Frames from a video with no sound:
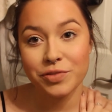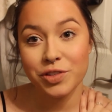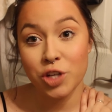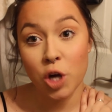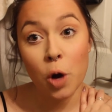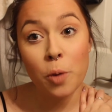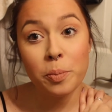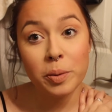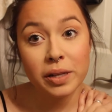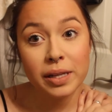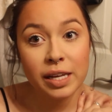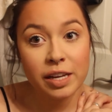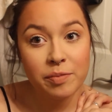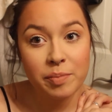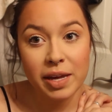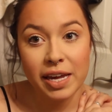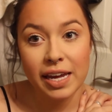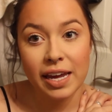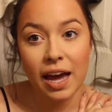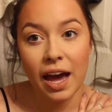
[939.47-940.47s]
Don't believe
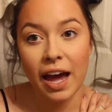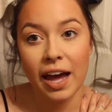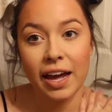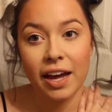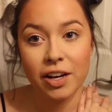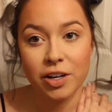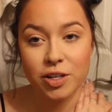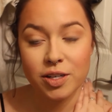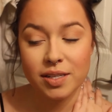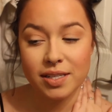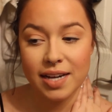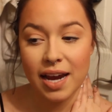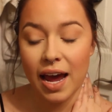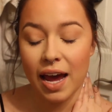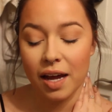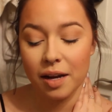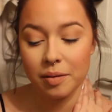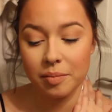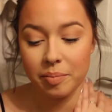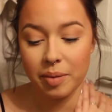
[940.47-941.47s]
me, I
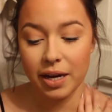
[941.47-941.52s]
understand,